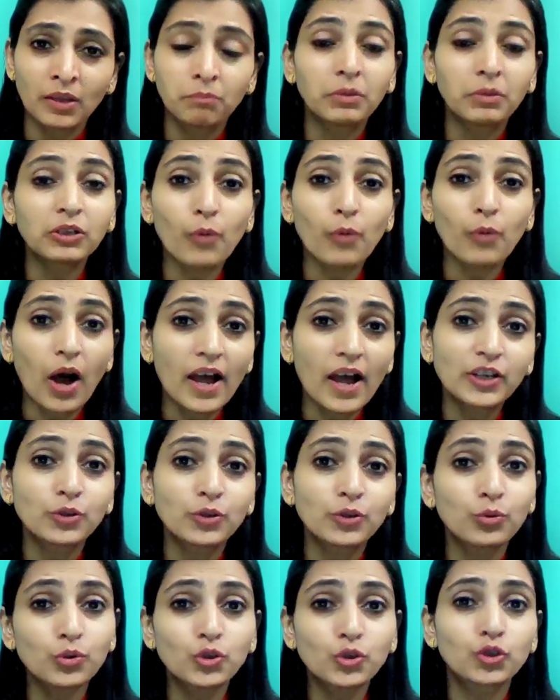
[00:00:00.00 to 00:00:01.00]
but why
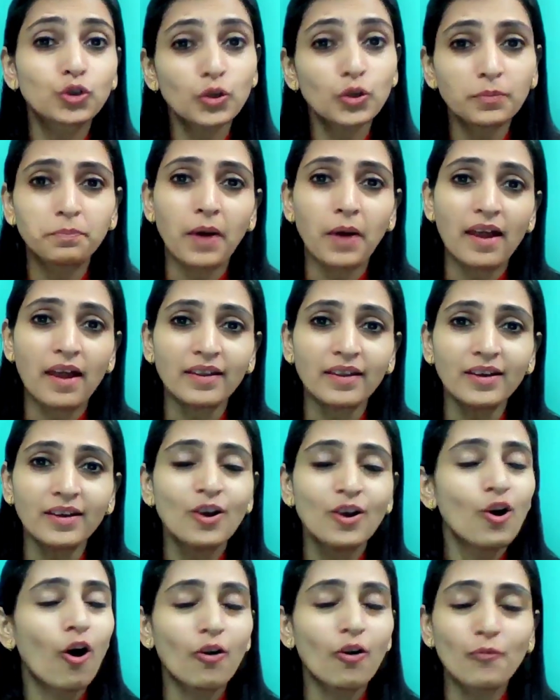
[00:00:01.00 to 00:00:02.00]
you should buy
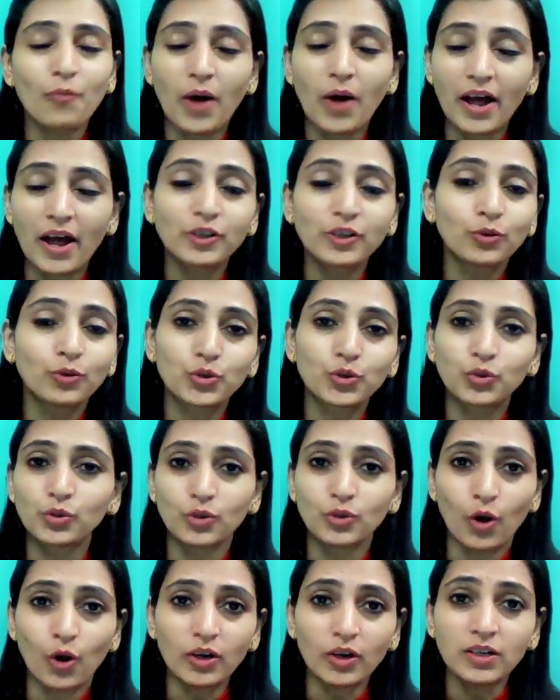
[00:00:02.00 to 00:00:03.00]
or why you
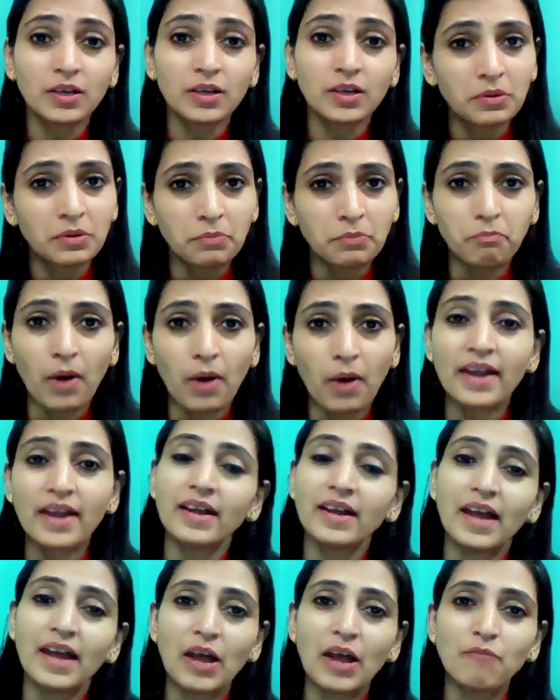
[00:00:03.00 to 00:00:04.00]
should not buy
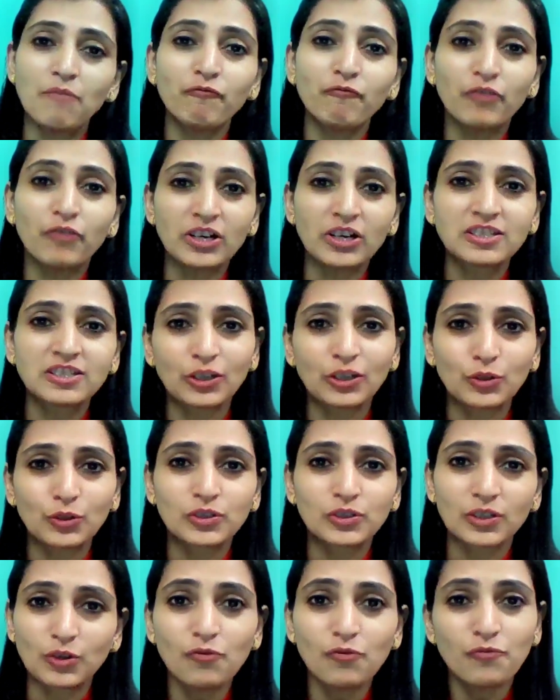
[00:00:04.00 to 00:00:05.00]

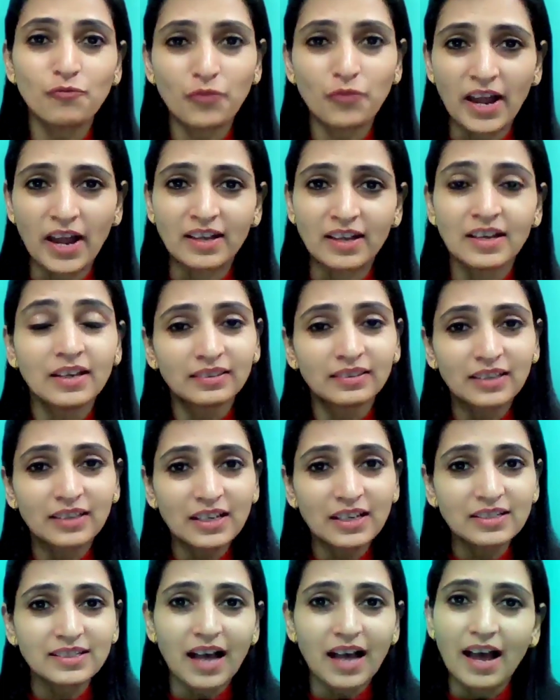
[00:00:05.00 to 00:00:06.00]
M1005.
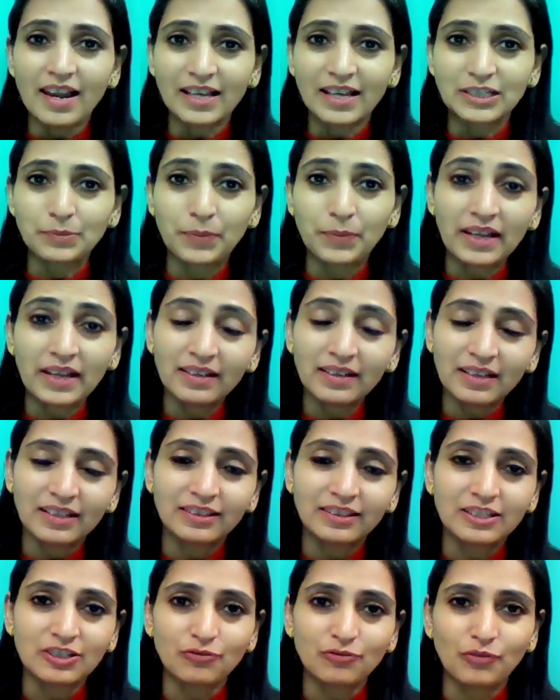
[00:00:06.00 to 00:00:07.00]
This I'll explain
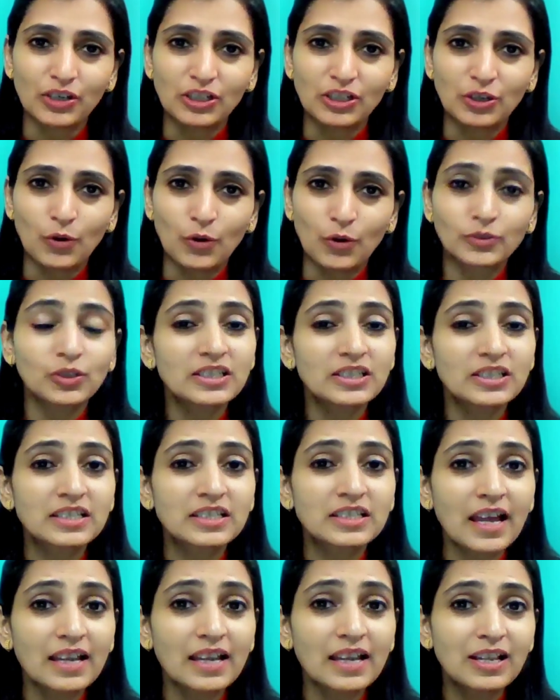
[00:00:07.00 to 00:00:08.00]
in this video. So
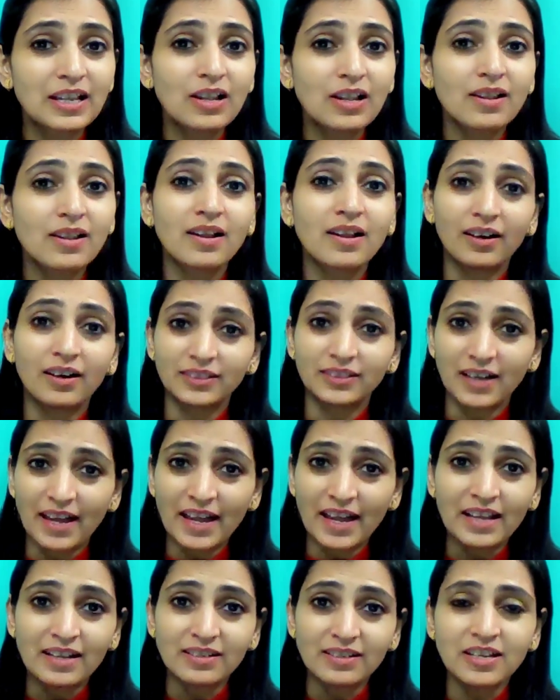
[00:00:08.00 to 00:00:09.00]
stay till the
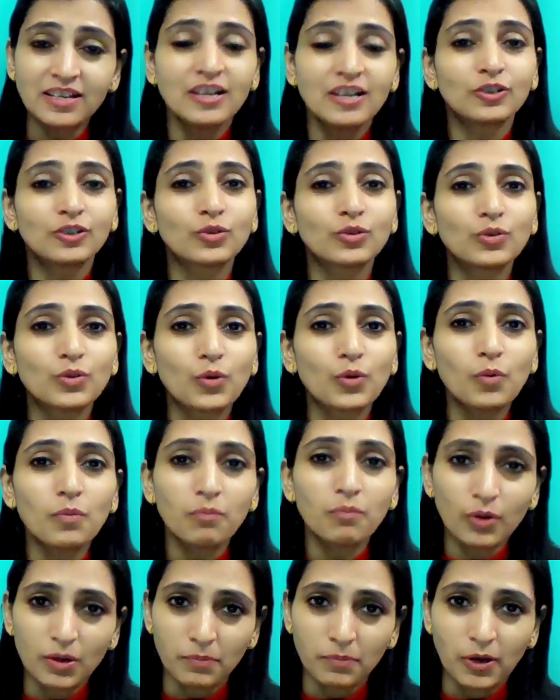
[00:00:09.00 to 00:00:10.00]
end to know
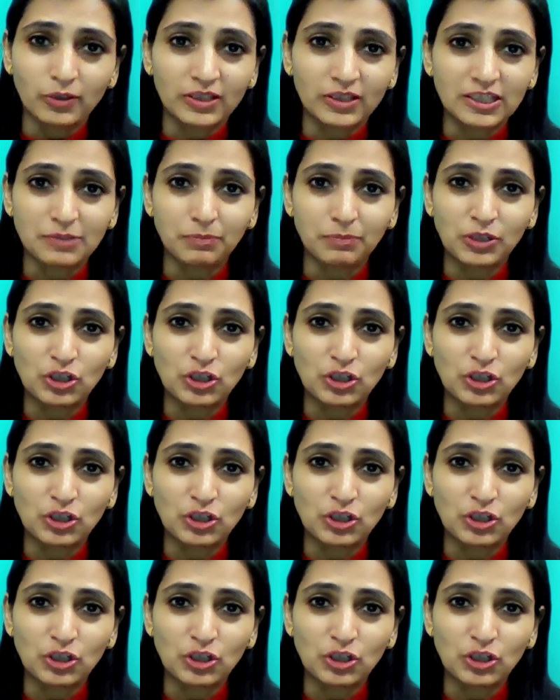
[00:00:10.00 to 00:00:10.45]
more about this